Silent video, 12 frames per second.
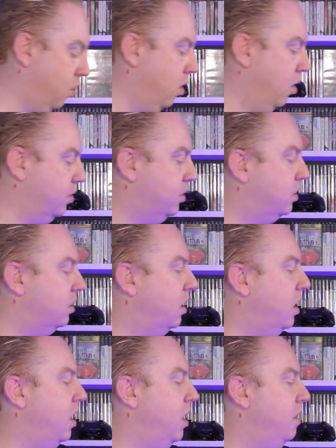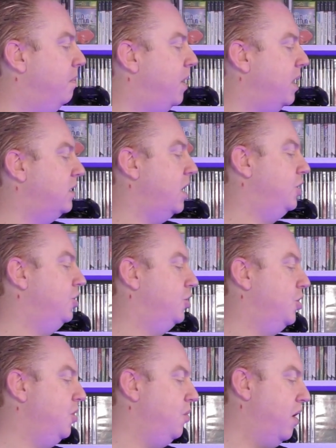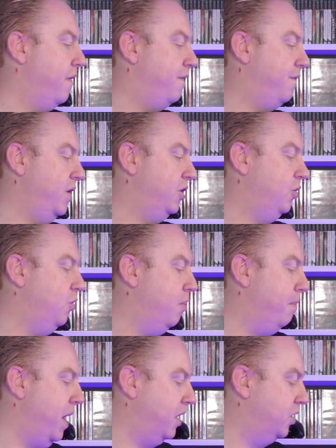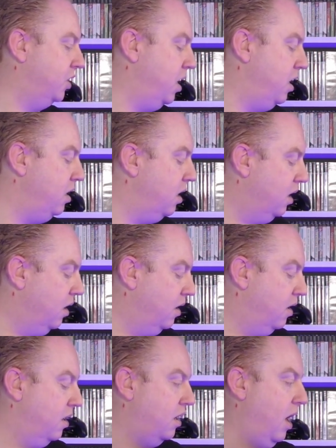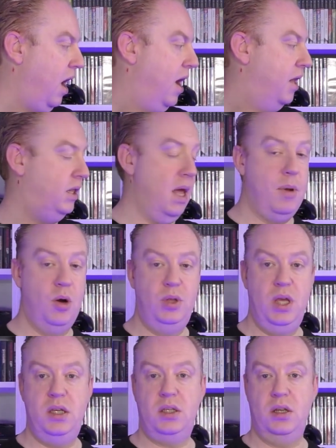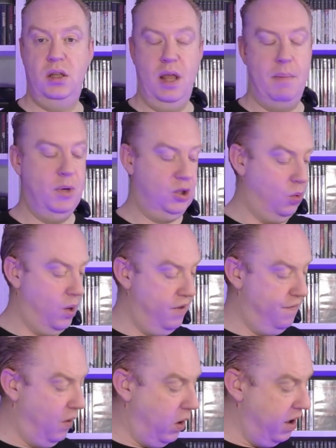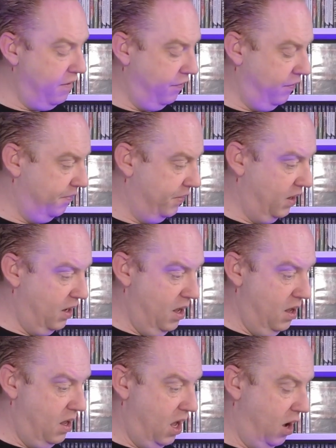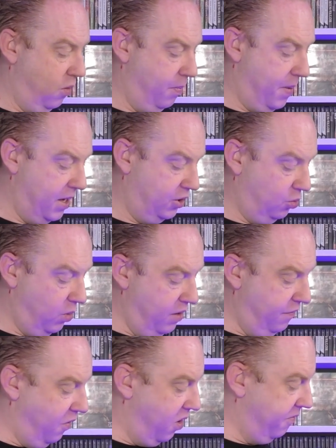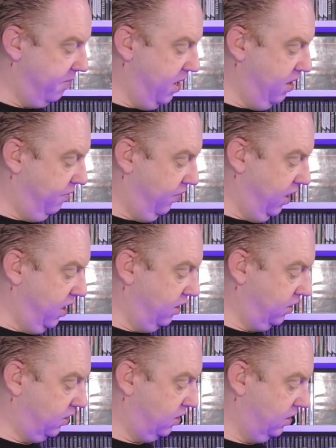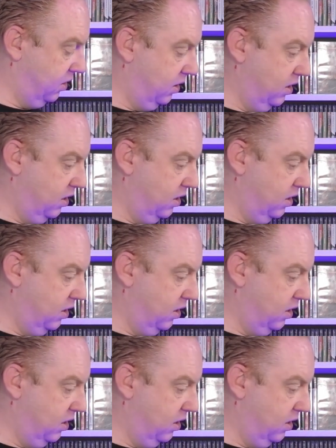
was the PlayStation 2 official magazine uh, demo disc number 25. Uh, we paid 25p for this